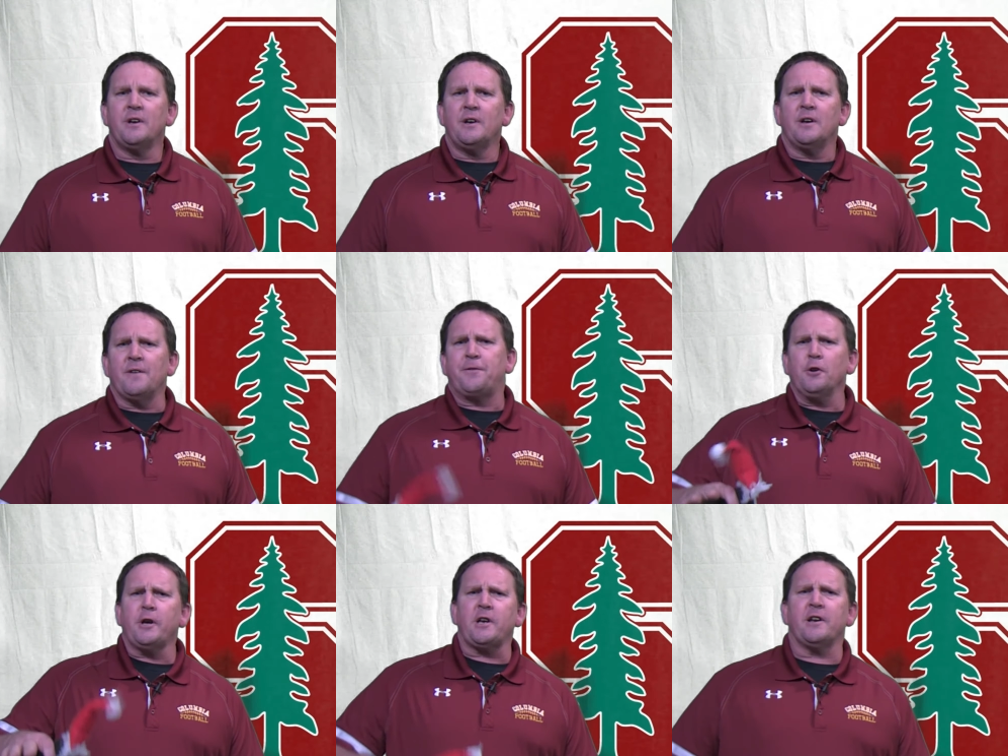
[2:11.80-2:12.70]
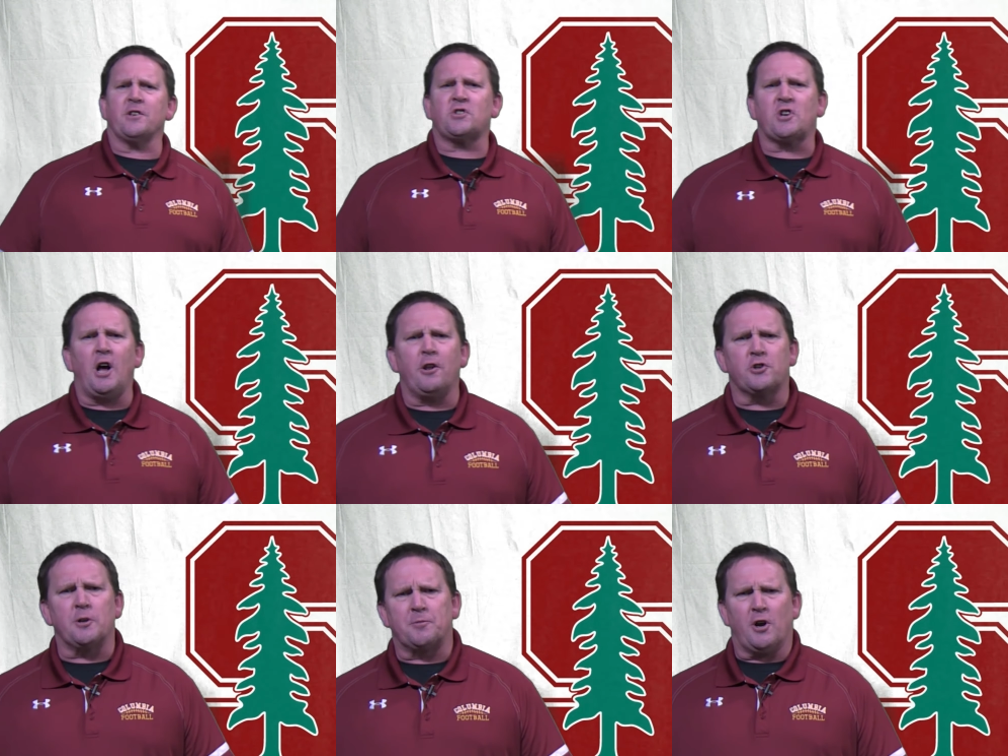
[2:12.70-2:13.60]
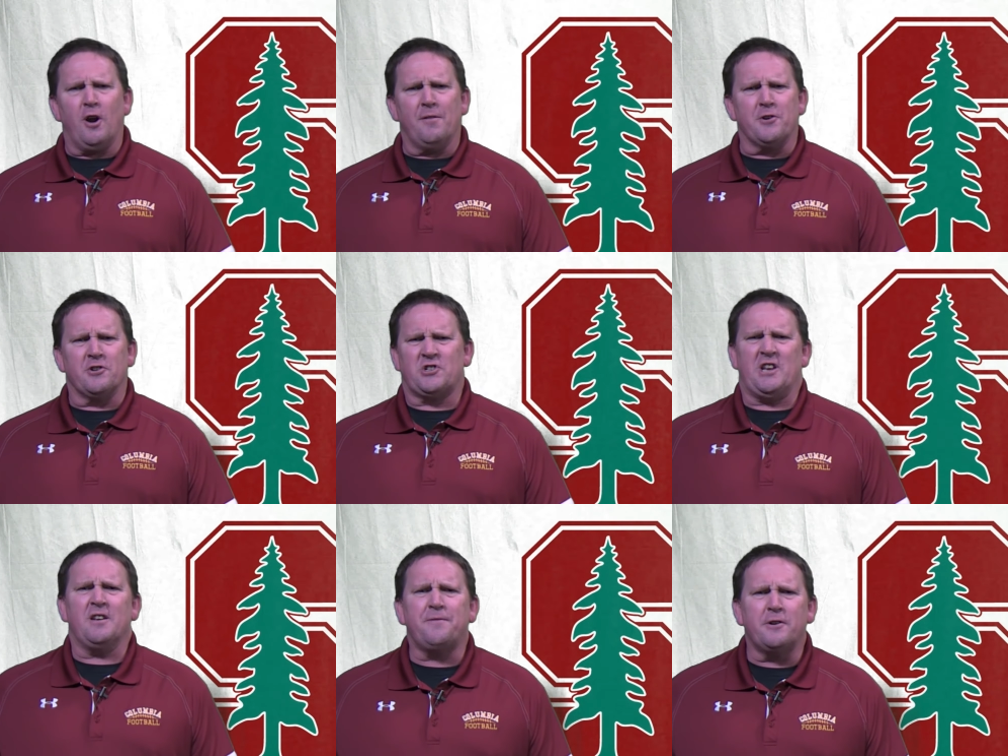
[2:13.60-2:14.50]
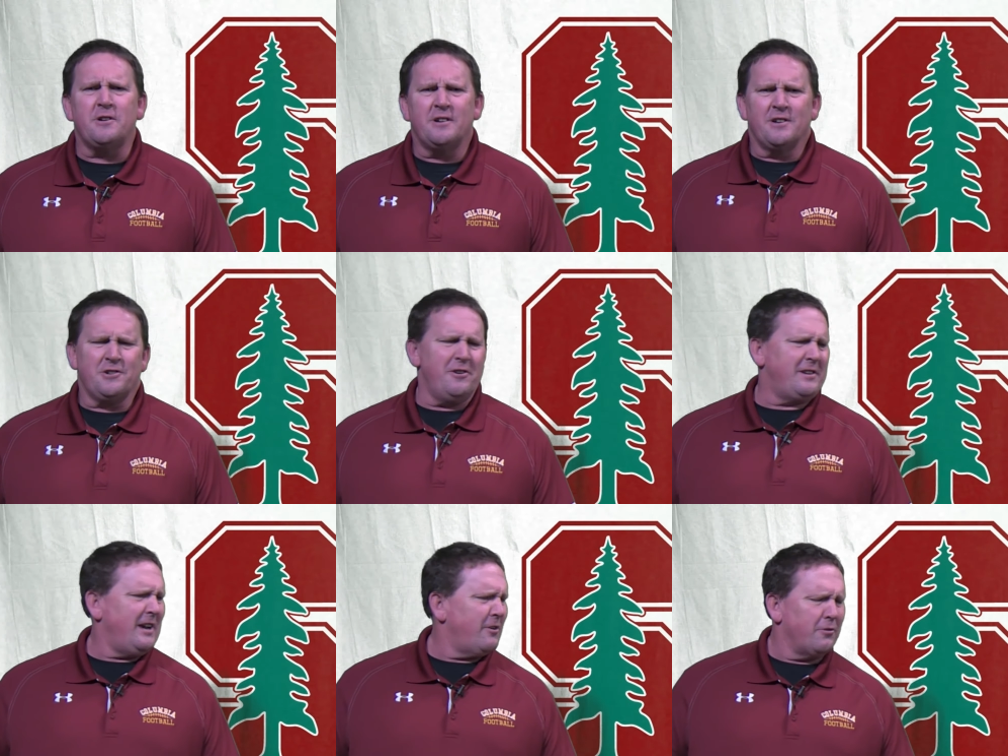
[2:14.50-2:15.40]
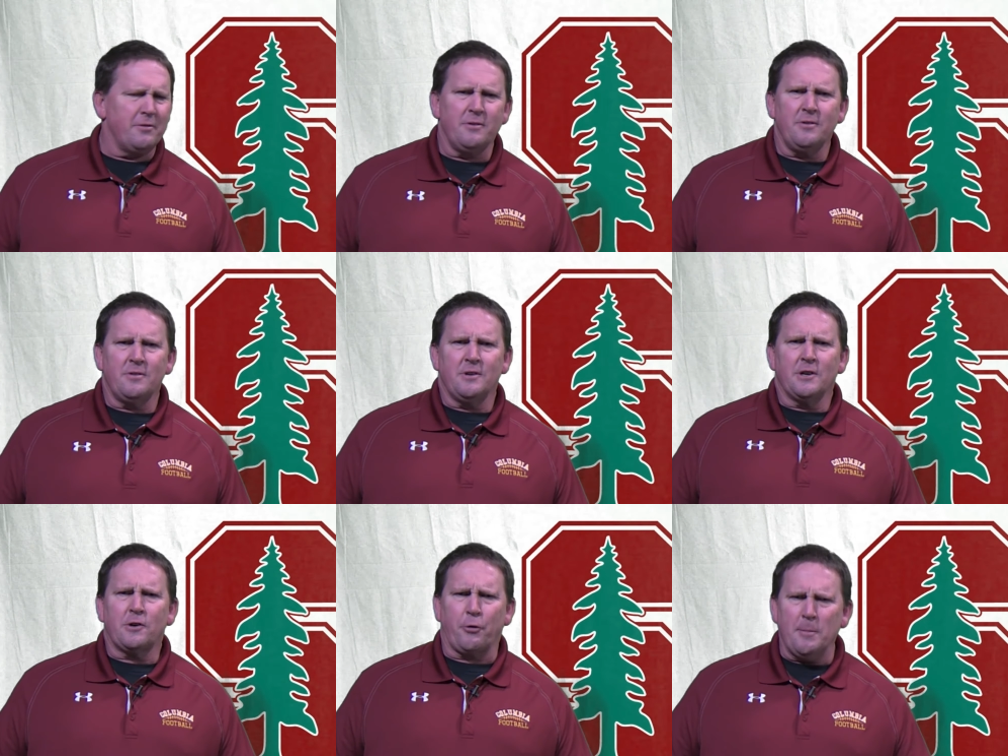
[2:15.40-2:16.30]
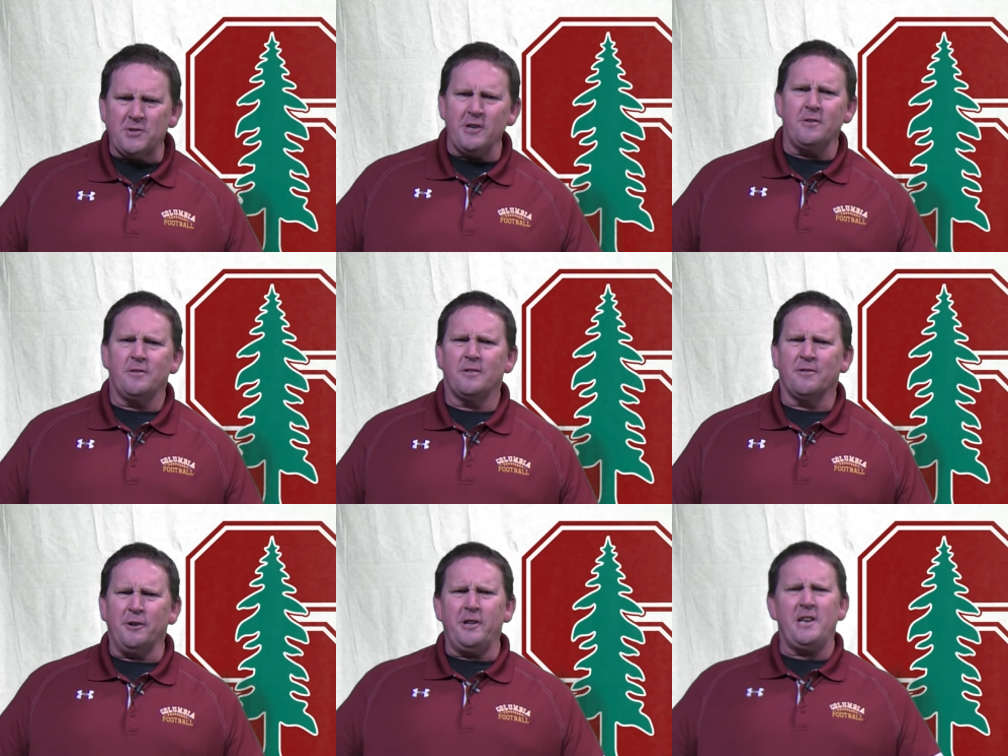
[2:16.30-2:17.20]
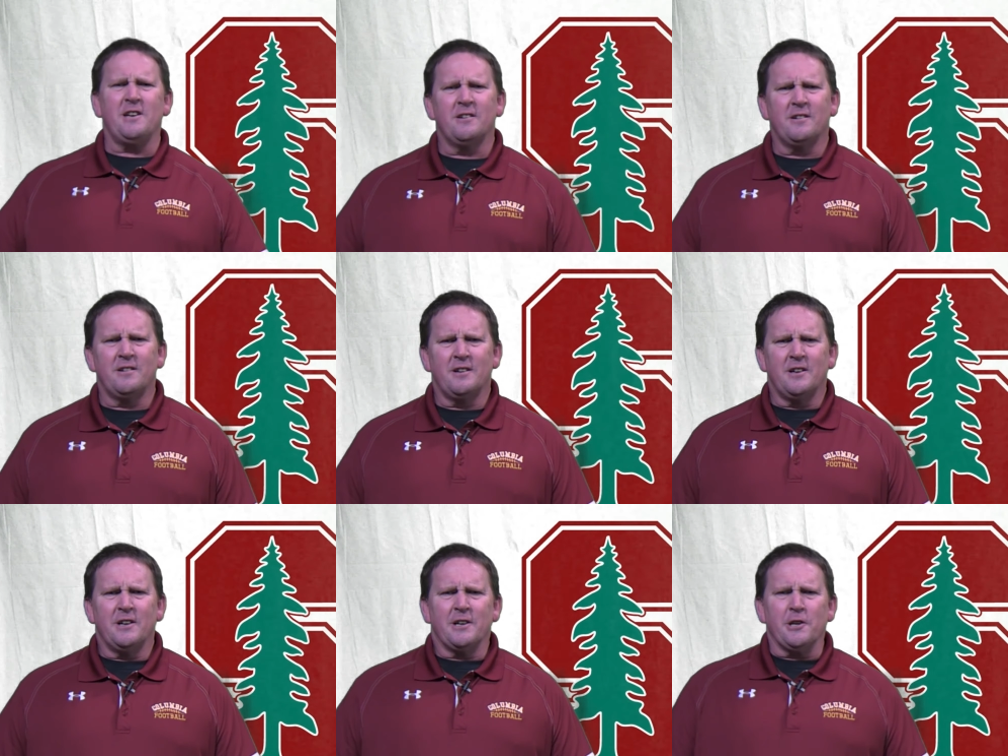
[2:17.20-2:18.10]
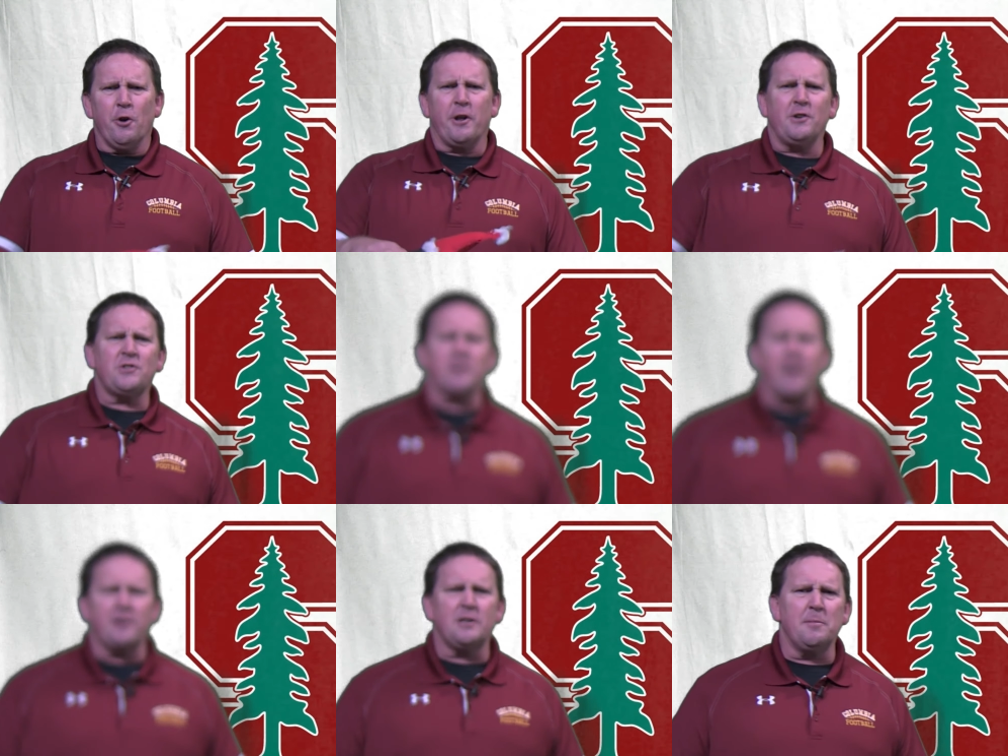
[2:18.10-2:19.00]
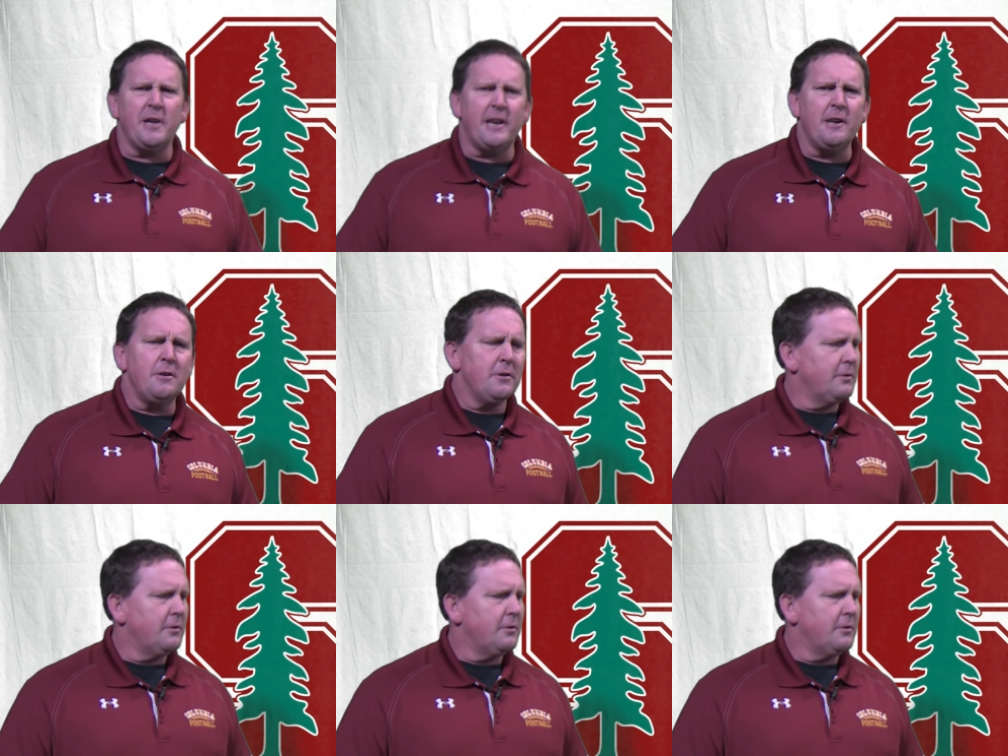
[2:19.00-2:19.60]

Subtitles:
If you're looking at a scholarship to Harvard or Stanford, turn it down. Crimson? Really? You know what else is not intimidating?